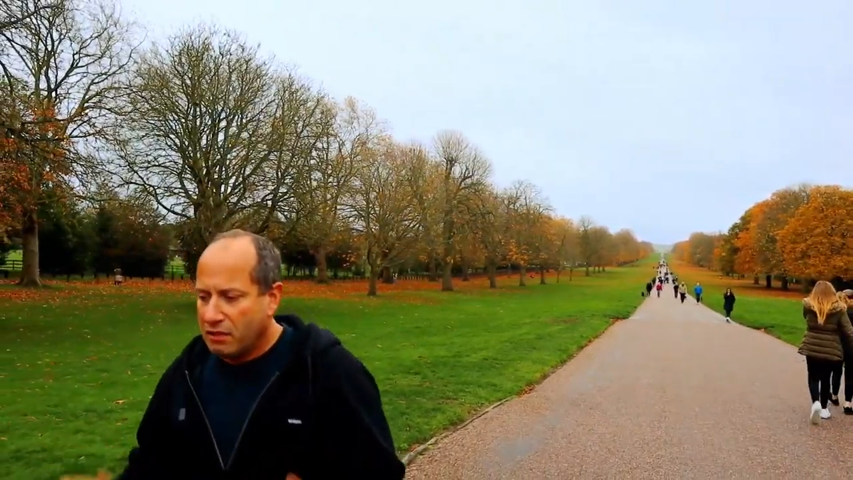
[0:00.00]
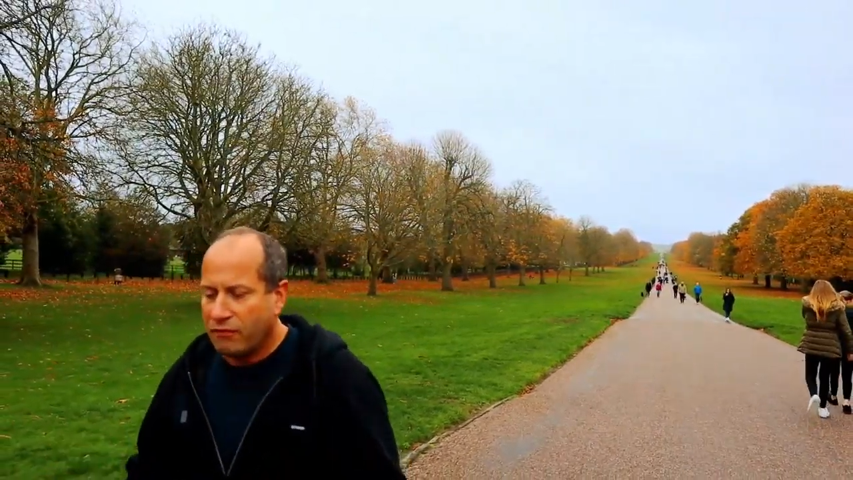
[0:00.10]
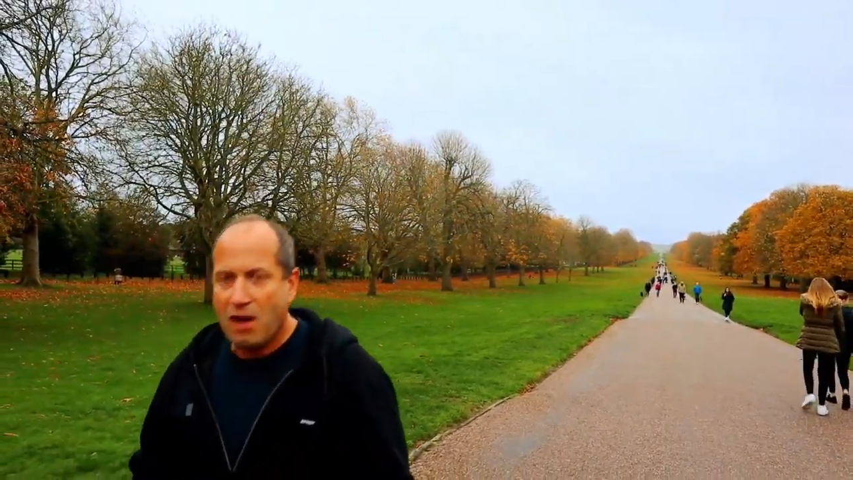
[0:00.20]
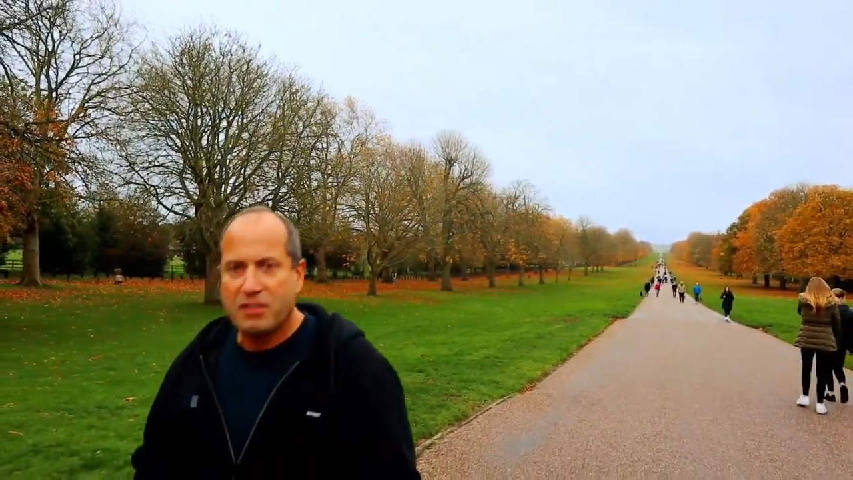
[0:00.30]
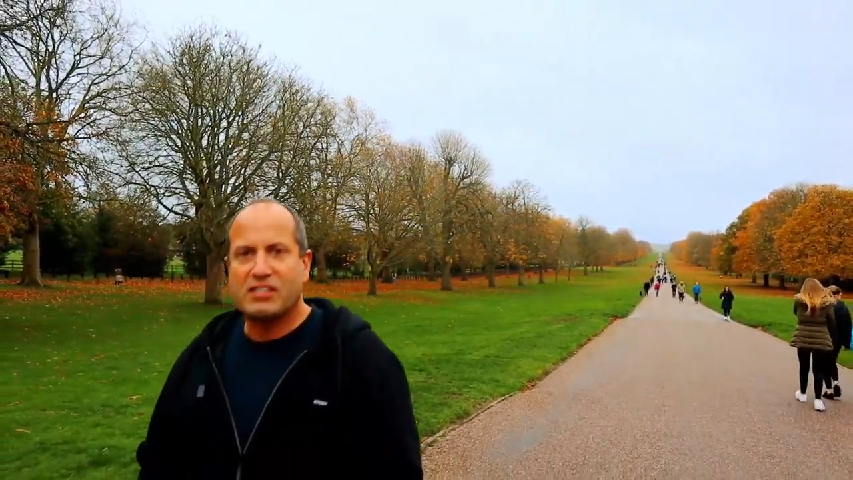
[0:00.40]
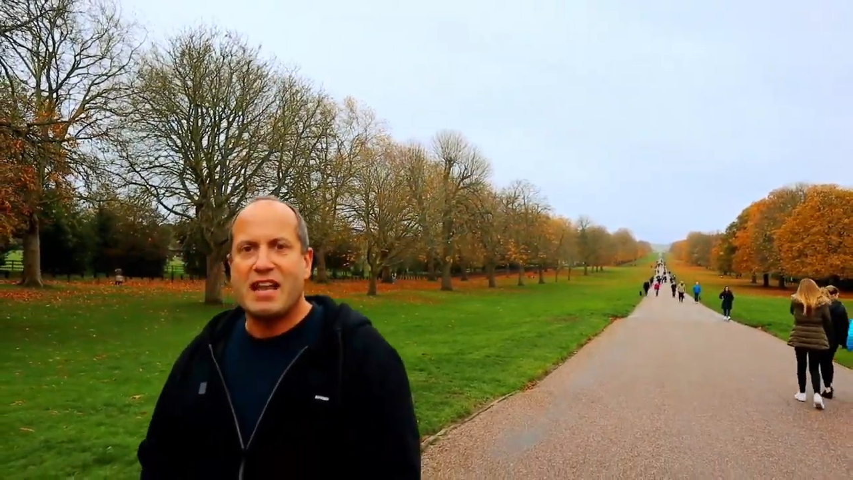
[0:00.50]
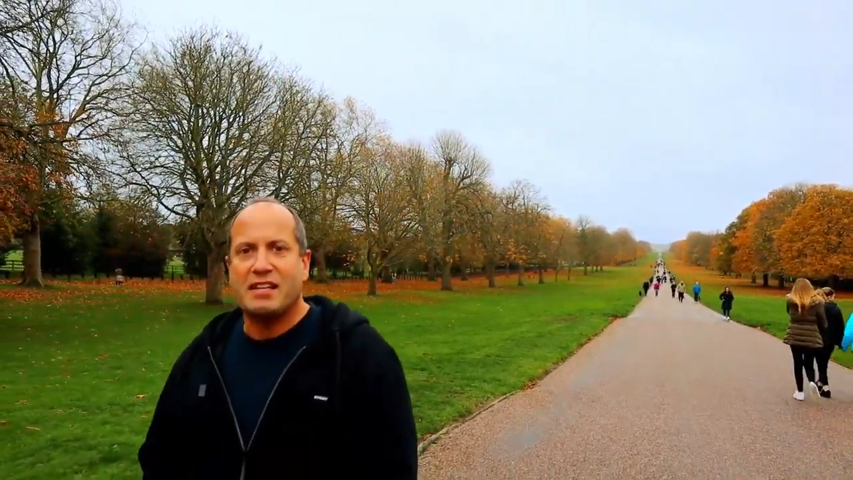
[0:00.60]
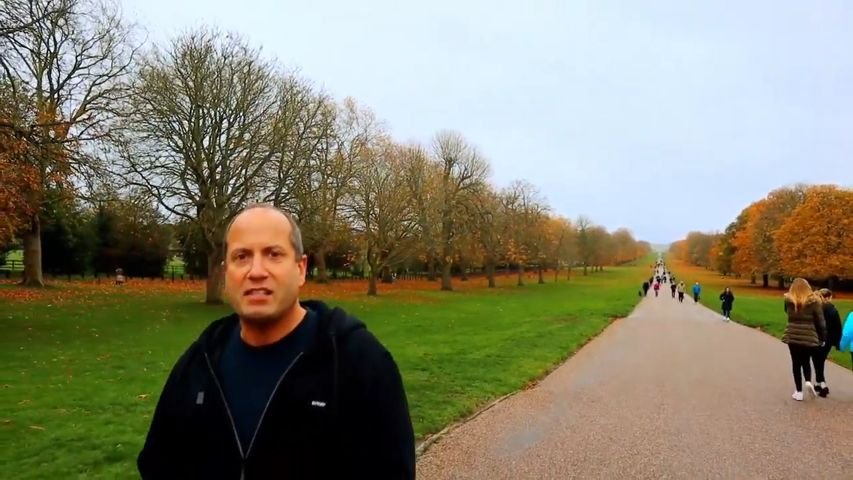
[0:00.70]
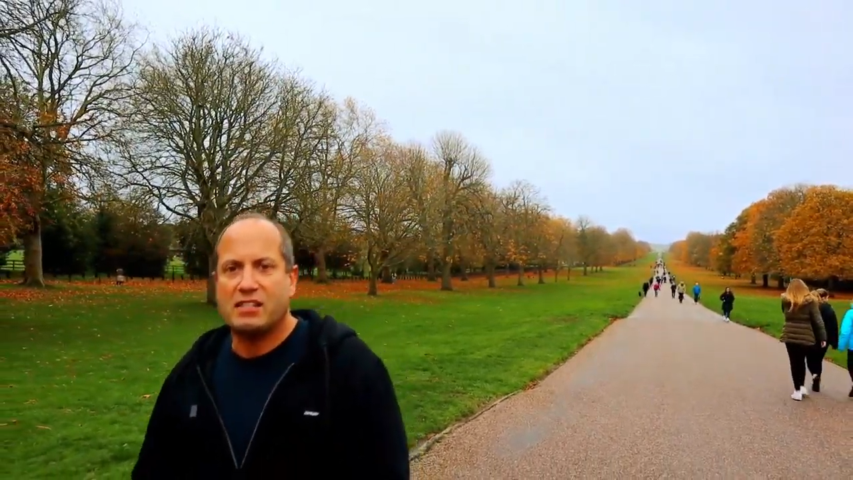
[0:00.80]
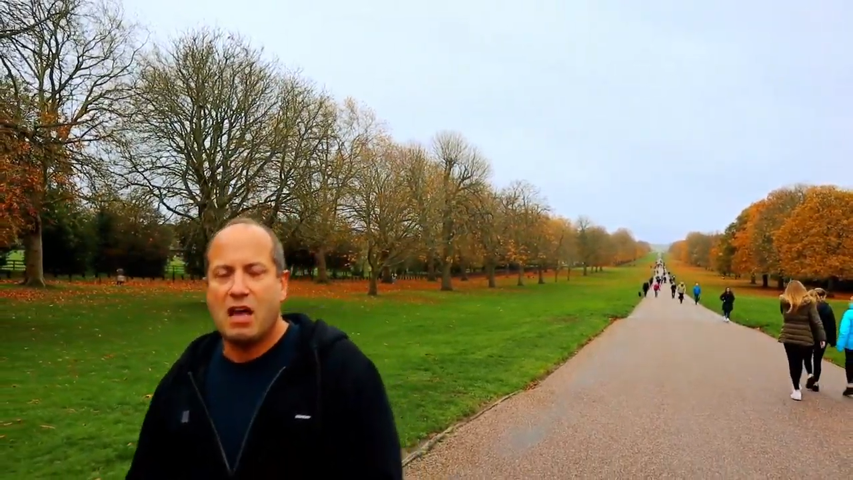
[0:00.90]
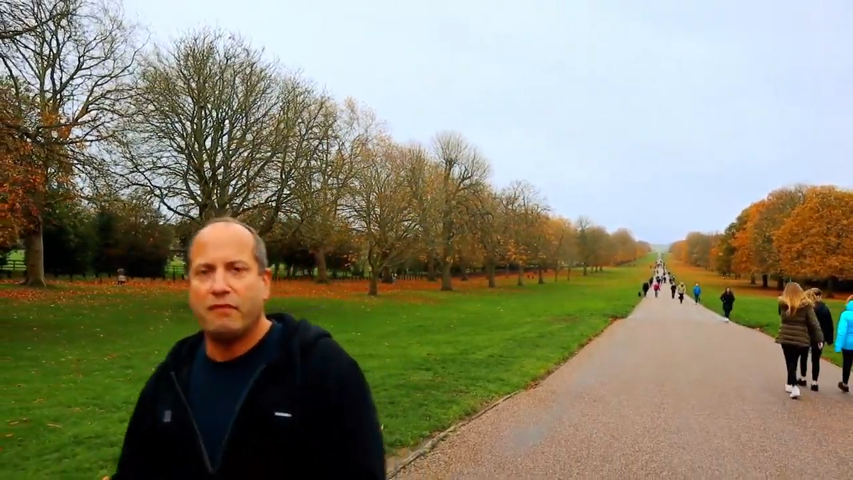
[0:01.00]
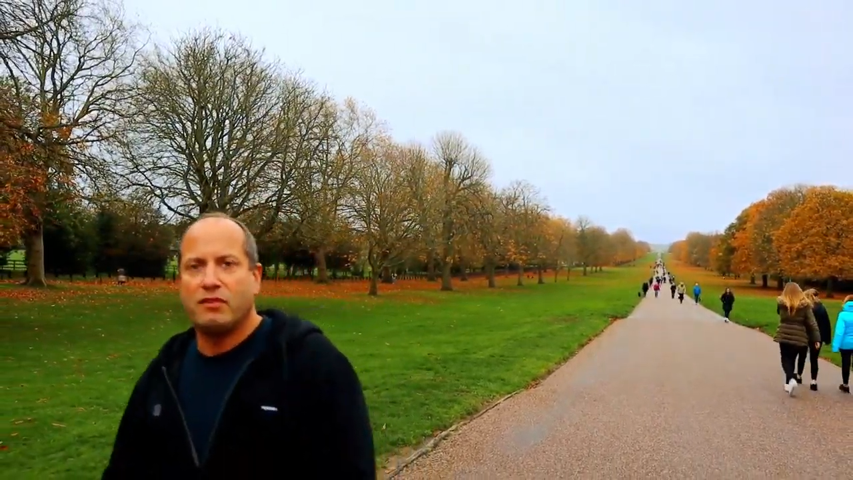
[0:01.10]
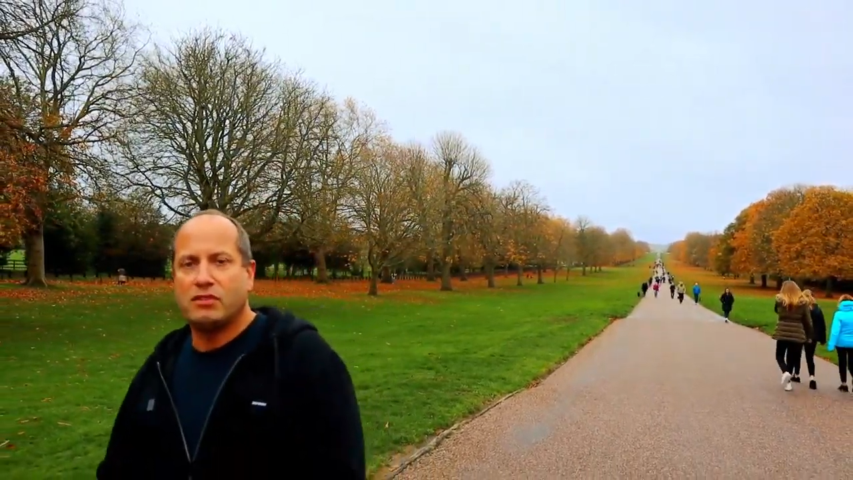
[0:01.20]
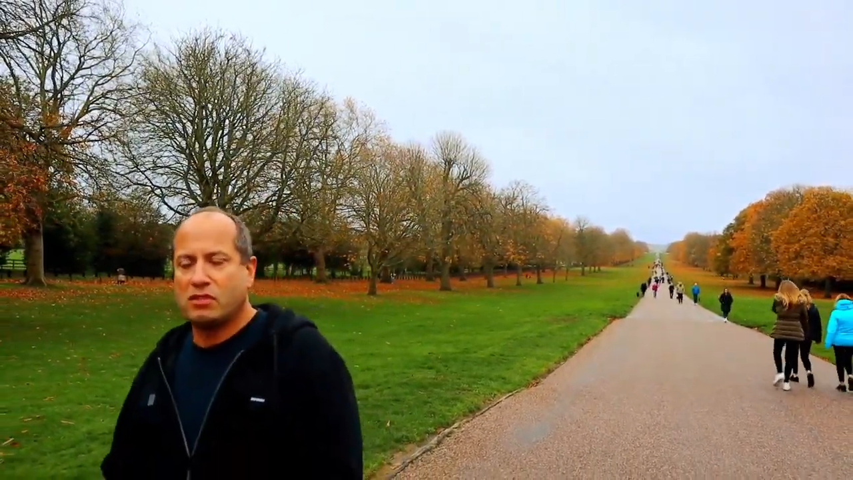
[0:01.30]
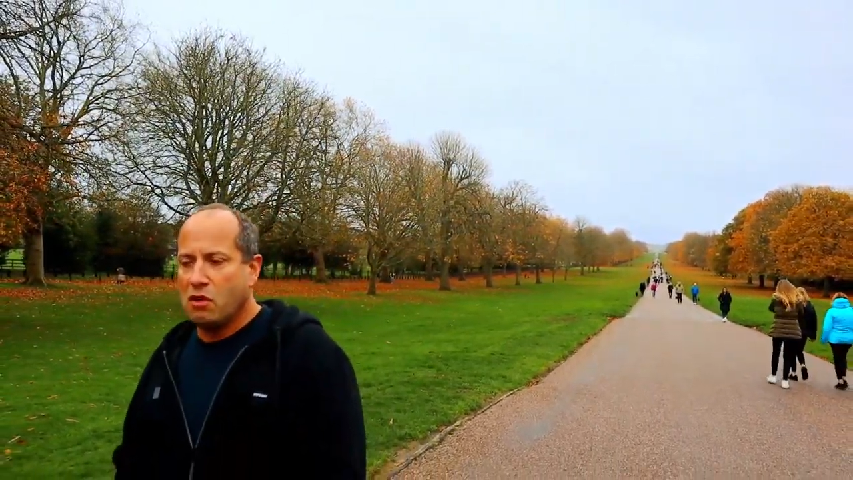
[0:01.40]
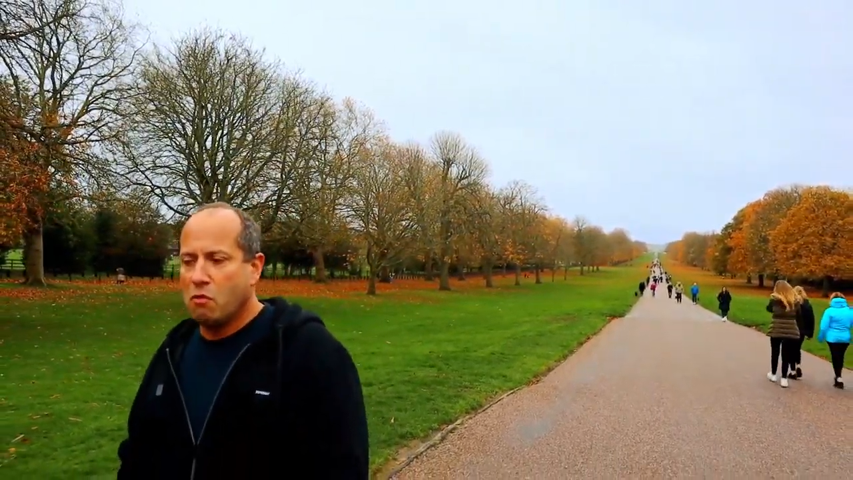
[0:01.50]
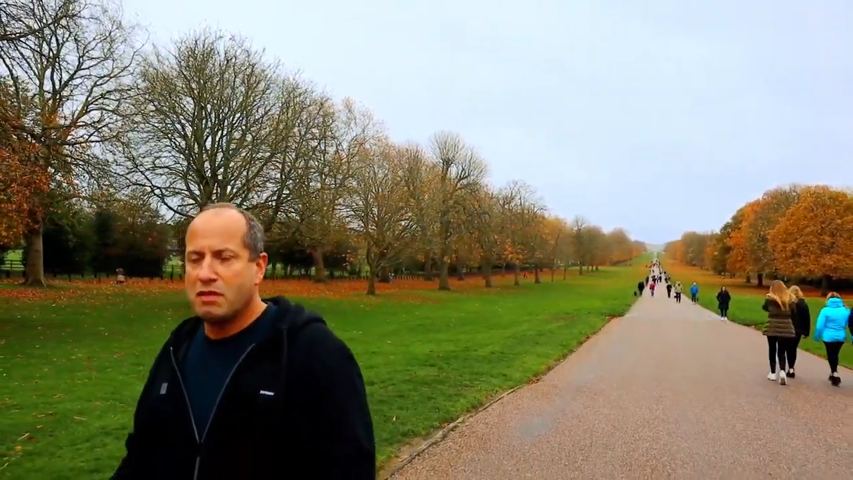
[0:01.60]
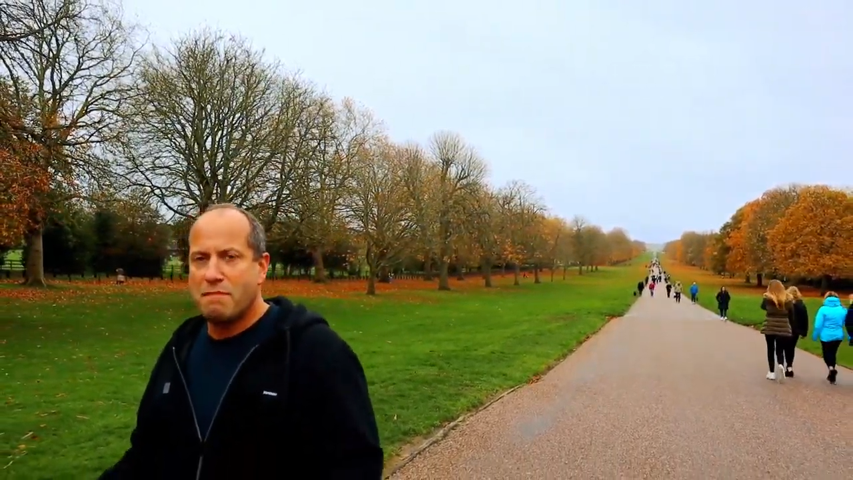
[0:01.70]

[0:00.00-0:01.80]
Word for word: the father sent his servants